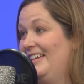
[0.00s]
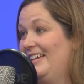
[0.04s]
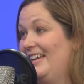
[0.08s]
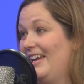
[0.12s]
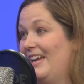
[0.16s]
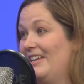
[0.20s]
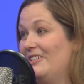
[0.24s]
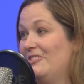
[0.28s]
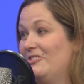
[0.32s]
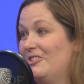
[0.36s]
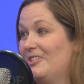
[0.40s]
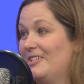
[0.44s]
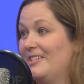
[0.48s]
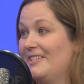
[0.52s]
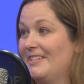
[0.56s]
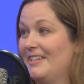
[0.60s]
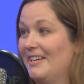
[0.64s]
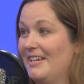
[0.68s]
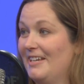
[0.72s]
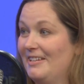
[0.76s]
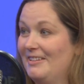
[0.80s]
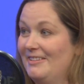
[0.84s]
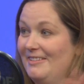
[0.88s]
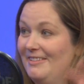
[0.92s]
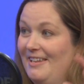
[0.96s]
and just
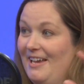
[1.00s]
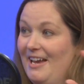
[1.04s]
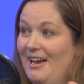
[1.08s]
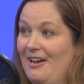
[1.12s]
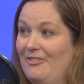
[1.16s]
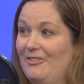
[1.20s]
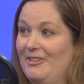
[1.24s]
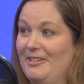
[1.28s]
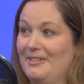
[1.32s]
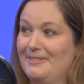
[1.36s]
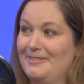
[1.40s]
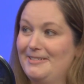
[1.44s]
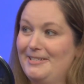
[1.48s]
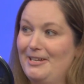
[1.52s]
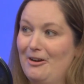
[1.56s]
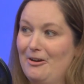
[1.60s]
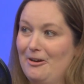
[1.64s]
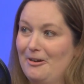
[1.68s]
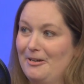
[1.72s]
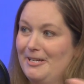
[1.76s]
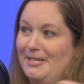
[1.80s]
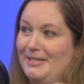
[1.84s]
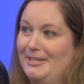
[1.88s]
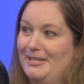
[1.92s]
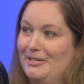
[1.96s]
like how they
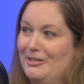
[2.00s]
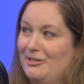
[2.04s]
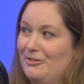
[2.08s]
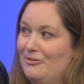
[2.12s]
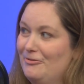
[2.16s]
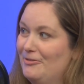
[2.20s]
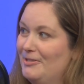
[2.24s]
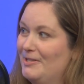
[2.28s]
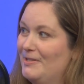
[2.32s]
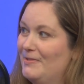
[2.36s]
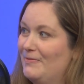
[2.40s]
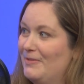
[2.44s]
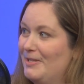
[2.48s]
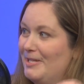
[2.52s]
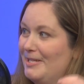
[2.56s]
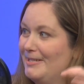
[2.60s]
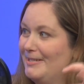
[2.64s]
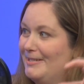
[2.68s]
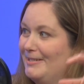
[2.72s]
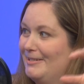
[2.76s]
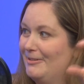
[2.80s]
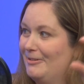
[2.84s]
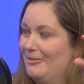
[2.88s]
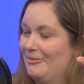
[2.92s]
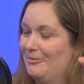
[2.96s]
target the news
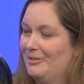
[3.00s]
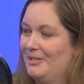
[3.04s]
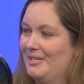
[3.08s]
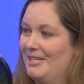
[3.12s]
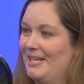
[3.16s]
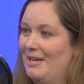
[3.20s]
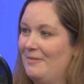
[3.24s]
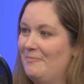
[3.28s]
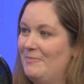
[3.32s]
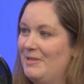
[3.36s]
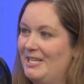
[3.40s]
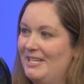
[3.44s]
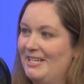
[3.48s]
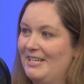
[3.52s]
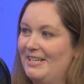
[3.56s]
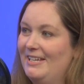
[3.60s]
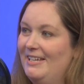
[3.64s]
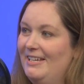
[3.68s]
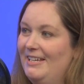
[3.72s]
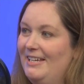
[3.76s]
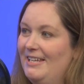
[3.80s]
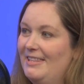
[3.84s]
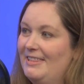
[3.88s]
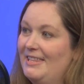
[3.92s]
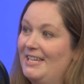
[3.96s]
feed to only. I mean,
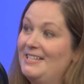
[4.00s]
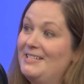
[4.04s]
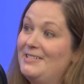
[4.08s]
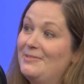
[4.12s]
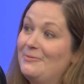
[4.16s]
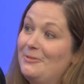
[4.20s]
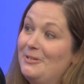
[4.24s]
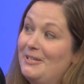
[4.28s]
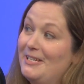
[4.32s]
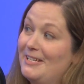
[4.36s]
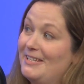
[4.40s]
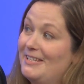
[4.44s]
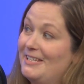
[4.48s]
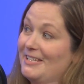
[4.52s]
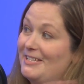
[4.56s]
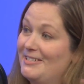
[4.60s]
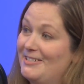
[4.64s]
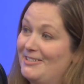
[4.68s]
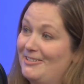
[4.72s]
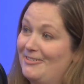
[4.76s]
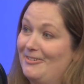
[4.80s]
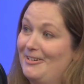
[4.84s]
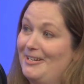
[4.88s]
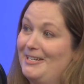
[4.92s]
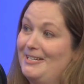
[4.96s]
that's what I
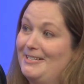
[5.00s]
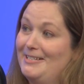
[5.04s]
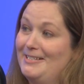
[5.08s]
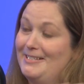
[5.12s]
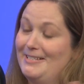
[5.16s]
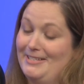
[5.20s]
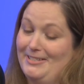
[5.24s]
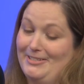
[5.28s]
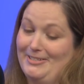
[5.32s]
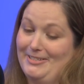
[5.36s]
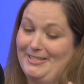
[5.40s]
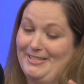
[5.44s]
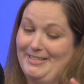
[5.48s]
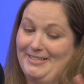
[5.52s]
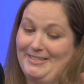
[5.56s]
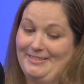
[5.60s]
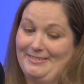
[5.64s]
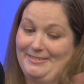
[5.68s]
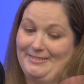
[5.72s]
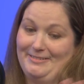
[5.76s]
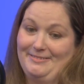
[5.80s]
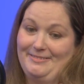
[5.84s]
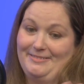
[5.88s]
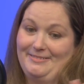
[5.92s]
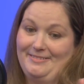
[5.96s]
think's created such like
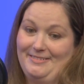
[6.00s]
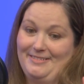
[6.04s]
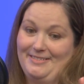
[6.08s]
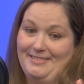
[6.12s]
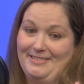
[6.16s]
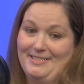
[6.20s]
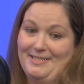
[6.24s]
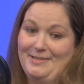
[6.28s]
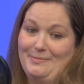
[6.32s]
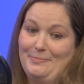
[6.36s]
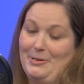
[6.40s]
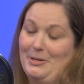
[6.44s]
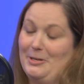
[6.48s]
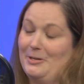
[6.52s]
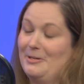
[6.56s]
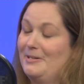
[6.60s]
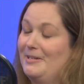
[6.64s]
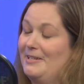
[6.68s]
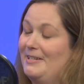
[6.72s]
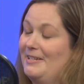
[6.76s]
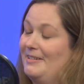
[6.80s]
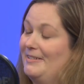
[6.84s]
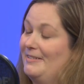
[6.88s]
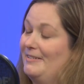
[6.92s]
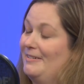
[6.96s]
a
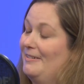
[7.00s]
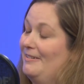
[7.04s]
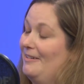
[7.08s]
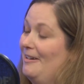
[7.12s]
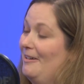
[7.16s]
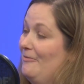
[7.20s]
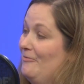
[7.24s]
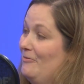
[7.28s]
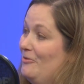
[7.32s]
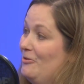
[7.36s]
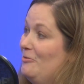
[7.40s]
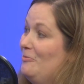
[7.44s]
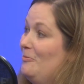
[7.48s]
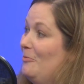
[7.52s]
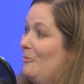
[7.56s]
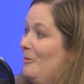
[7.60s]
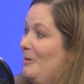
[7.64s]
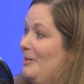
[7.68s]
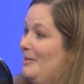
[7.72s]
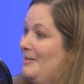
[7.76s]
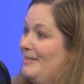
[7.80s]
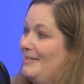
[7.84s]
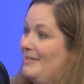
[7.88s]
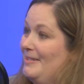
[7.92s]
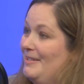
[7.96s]
disparity in our
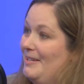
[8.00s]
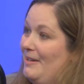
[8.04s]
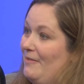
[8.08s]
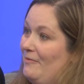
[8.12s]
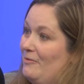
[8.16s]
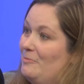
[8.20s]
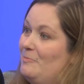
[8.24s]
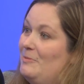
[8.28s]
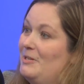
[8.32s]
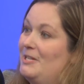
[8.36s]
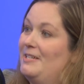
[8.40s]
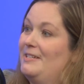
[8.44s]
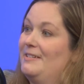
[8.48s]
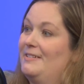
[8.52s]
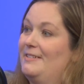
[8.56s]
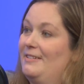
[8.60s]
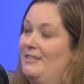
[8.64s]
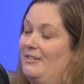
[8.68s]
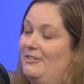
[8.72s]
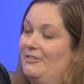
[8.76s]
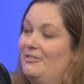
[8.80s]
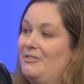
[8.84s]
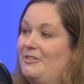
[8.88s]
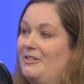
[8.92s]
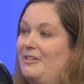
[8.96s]
viewpoints. Like everybody's
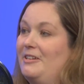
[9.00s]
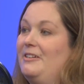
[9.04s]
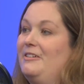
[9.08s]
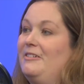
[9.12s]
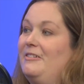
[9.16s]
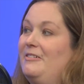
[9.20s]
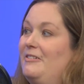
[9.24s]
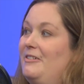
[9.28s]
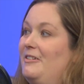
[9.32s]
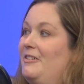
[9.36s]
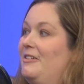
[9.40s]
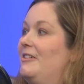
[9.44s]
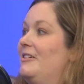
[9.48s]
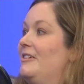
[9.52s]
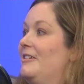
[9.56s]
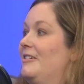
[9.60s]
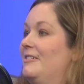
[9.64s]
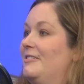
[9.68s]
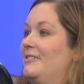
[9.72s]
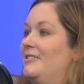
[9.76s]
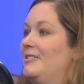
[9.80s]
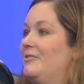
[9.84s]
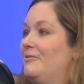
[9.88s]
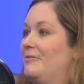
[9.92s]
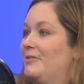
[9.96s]
you're here.
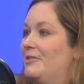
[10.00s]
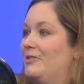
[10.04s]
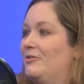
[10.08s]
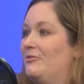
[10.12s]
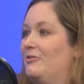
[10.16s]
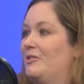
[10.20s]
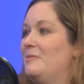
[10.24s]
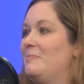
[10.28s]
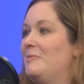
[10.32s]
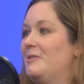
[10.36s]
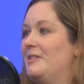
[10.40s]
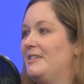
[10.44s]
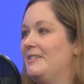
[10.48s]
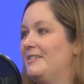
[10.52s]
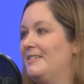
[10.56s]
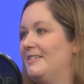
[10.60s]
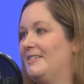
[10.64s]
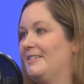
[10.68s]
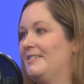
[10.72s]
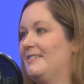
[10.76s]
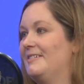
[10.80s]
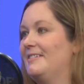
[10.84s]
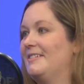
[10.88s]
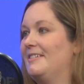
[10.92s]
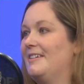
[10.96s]
It's so
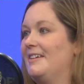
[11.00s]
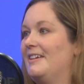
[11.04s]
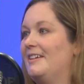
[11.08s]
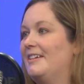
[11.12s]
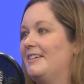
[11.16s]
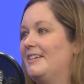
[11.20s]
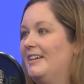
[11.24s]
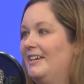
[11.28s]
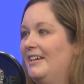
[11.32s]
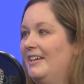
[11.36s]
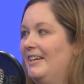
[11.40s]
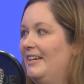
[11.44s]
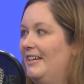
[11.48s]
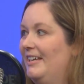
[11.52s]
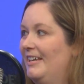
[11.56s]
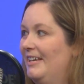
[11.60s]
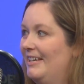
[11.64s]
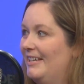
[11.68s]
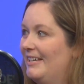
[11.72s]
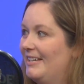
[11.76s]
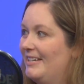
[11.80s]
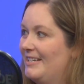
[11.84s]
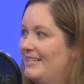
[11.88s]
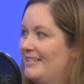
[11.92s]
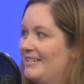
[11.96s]
extremist. It's like
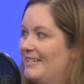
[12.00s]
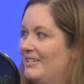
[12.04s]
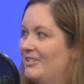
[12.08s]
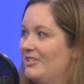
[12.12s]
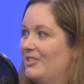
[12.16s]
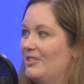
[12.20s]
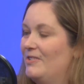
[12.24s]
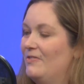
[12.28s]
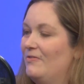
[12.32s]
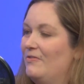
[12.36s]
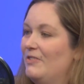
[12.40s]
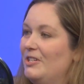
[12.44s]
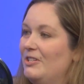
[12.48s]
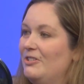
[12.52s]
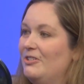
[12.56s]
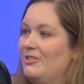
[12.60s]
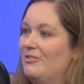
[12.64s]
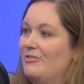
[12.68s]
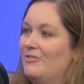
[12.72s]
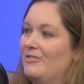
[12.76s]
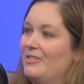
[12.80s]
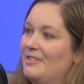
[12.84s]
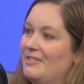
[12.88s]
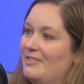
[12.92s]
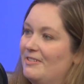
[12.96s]
because they just feed
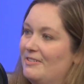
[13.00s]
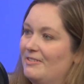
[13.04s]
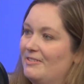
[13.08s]
you these